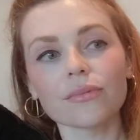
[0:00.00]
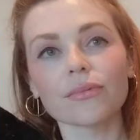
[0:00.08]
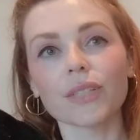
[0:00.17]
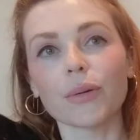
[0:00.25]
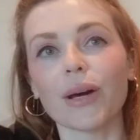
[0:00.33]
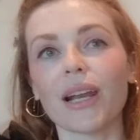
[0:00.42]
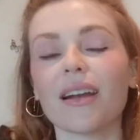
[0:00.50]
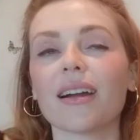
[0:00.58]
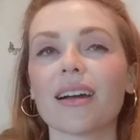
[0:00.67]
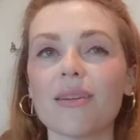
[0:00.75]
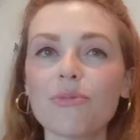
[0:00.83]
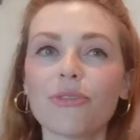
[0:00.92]
Where did it
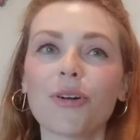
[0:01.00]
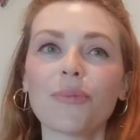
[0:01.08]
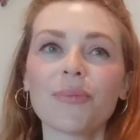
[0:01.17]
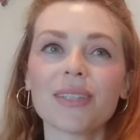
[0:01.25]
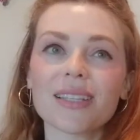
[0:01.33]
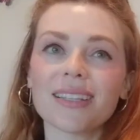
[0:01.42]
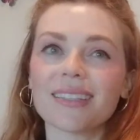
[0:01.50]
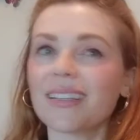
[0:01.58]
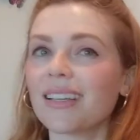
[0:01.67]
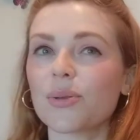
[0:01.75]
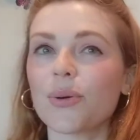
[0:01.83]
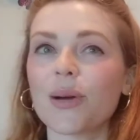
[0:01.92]
come from?
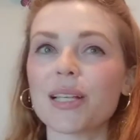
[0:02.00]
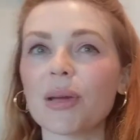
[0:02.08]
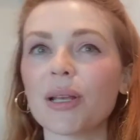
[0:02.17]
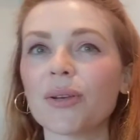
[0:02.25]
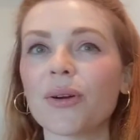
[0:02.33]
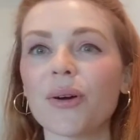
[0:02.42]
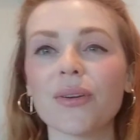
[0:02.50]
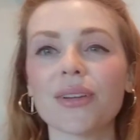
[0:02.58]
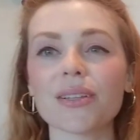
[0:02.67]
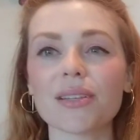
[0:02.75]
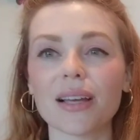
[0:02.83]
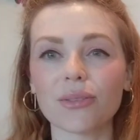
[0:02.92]
It's always been known.
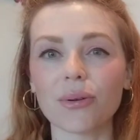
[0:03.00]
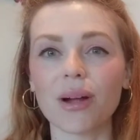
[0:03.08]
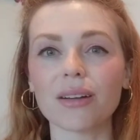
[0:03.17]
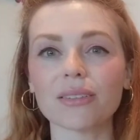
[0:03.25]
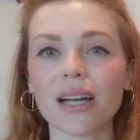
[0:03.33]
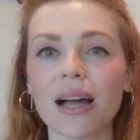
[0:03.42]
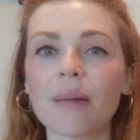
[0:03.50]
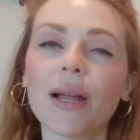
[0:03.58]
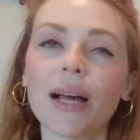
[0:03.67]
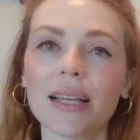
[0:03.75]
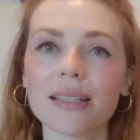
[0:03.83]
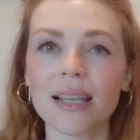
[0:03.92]
It's like throughout
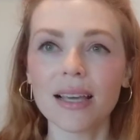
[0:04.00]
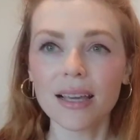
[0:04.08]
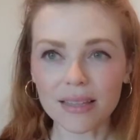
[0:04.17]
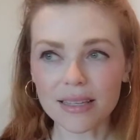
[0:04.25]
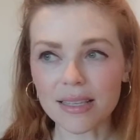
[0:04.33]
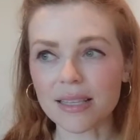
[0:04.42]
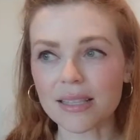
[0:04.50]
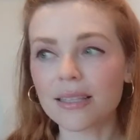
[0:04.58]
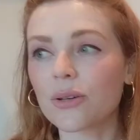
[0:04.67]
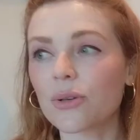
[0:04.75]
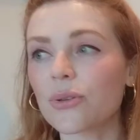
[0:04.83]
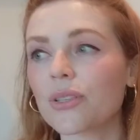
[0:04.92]
timelines. These are
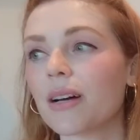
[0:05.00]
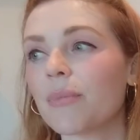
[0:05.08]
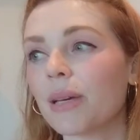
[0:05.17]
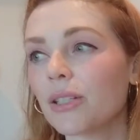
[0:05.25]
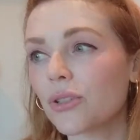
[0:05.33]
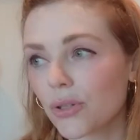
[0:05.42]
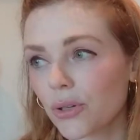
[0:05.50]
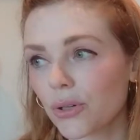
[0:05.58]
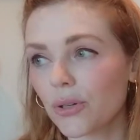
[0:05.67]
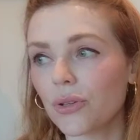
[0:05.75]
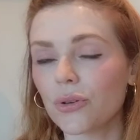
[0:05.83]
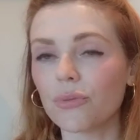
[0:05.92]
skills coming to
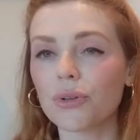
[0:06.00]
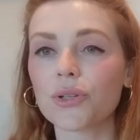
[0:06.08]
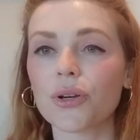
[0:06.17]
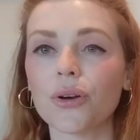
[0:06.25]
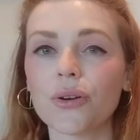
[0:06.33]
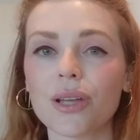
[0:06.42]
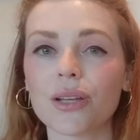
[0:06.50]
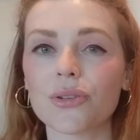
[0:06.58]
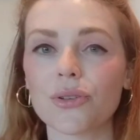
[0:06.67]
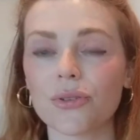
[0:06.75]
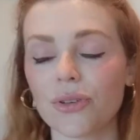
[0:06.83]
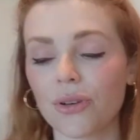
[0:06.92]
you, returning
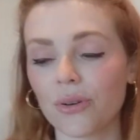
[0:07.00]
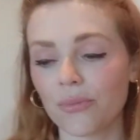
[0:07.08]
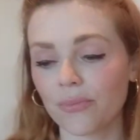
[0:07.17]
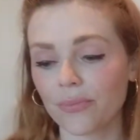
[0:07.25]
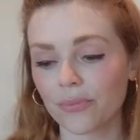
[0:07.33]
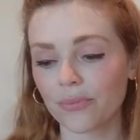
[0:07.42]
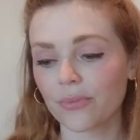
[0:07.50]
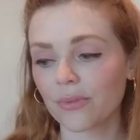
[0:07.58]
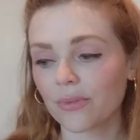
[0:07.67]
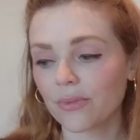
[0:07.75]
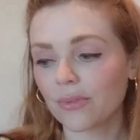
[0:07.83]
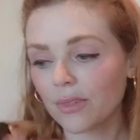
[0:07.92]
to you.
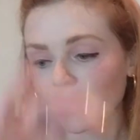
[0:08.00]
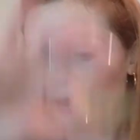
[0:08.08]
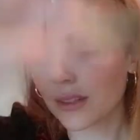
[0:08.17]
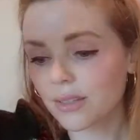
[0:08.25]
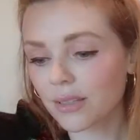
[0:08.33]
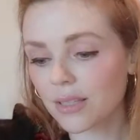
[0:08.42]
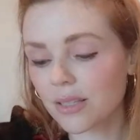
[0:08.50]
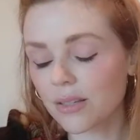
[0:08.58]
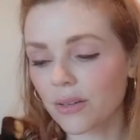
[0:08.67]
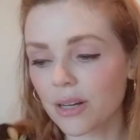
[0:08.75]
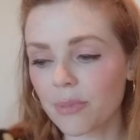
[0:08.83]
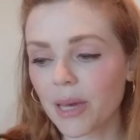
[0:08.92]
It's
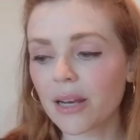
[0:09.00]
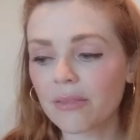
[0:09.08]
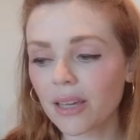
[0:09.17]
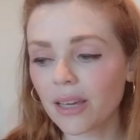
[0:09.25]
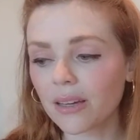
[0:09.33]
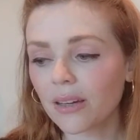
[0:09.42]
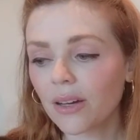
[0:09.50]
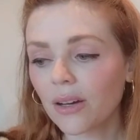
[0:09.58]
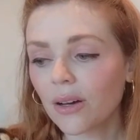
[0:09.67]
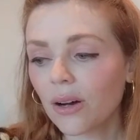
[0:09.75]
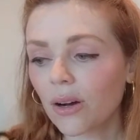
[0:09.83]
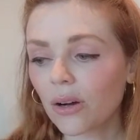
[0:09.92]
not going to be anything
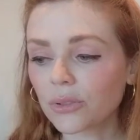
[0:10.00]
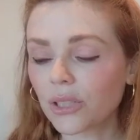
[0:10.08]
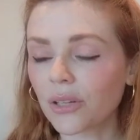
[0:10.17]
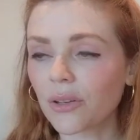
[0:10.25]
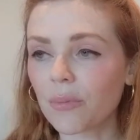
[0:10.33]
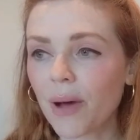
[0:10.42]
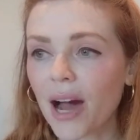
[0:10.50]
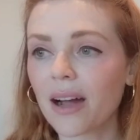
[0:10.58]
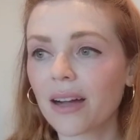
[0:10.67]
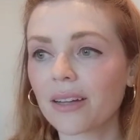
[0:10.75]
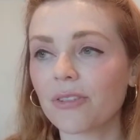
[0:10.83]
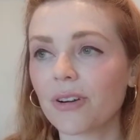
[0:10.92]
holding you
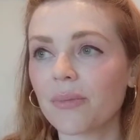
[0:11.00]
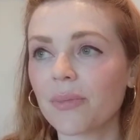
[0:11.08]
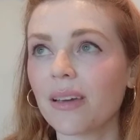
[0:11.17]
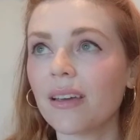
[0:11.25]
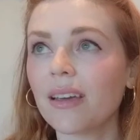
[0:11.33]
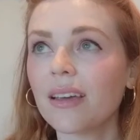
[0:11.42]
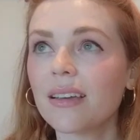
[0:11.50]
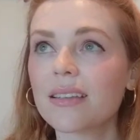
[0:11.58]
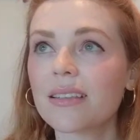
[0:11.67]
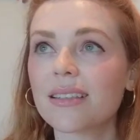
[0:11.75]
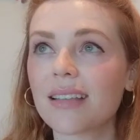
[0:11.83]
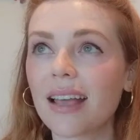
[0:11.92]
back from the
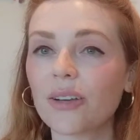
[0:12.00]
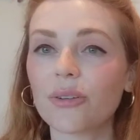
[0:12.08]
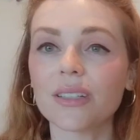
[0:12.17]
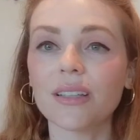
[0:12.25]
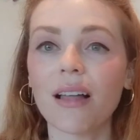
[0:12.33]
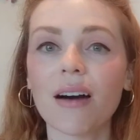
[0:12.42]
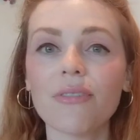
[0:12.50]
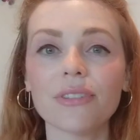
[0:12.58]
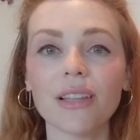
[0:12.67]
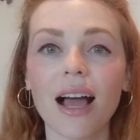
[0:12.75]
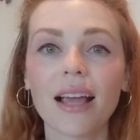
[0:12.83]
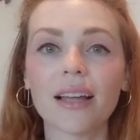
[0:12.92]
sacred love,
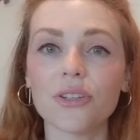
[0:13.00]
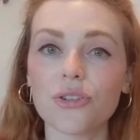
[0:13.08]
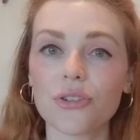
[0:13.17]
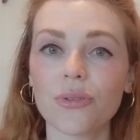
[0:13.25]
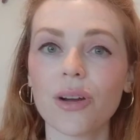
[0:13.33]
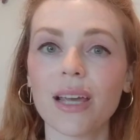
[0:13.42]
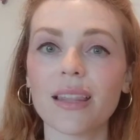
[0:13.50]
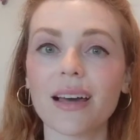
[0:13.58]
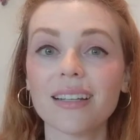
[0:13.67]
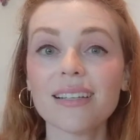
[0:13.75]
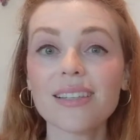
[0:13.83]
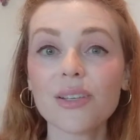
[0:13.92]
light and joy
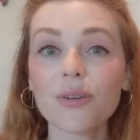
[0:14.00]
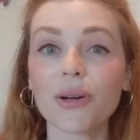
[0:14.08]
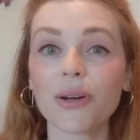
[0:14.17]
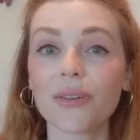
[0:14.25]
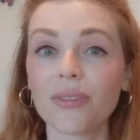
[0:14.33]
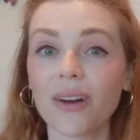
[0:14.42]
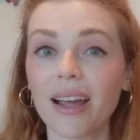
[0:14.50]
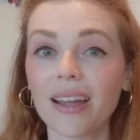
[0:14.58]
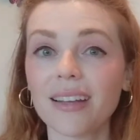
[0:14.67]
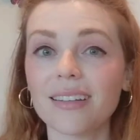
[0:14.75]
that is your birthright.